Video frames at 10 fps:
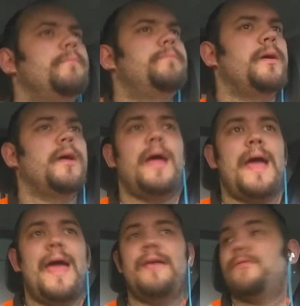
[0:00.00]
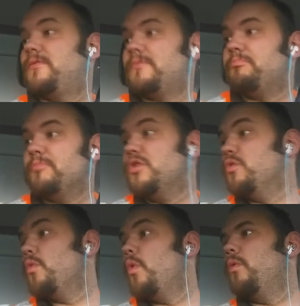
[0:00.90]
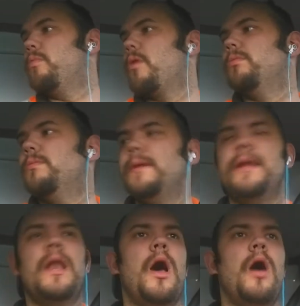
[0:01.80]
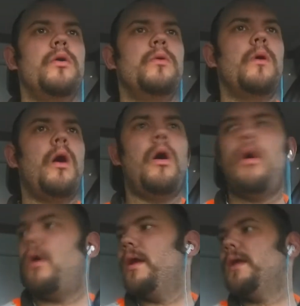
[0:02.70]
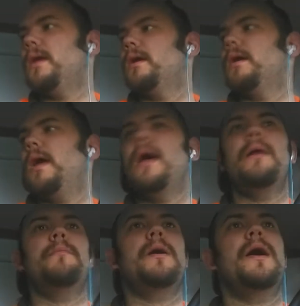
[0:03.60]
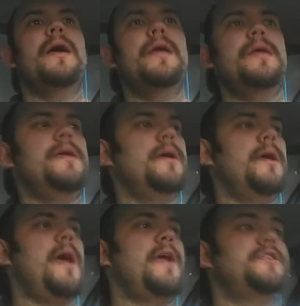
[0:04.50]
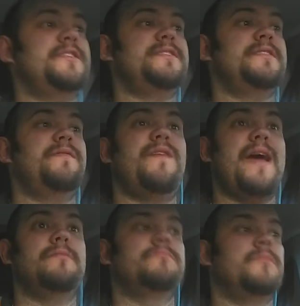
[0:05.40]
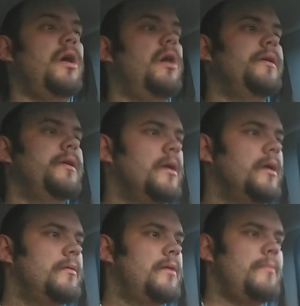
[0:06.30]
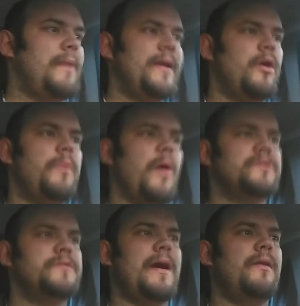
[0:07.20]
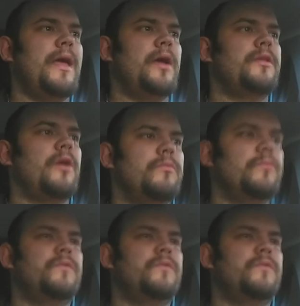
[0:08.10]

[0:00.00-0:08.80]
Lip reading: but as you all probably know, I am a HTC fan. I make no bones about it. I don't